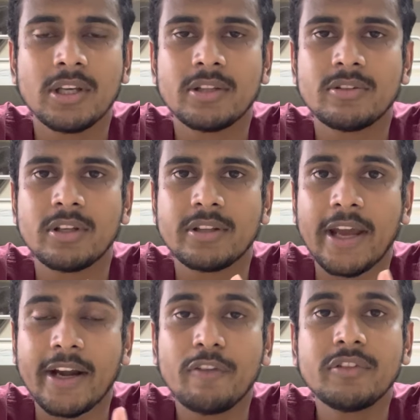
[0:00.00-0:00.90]
see, the
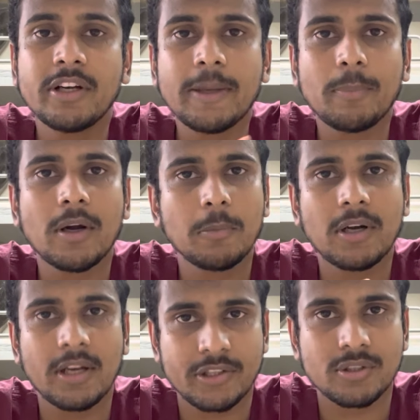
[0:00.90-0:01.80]
head of the
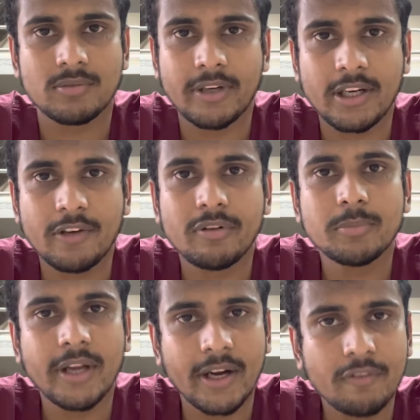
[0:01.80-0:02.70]
department letter from
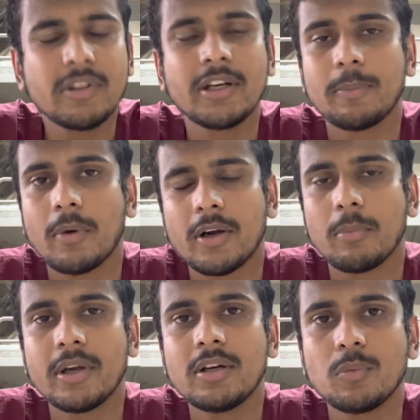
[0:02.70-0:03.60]
the head of the
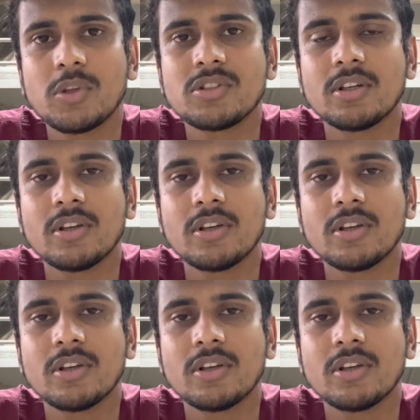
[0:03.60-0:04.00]
department which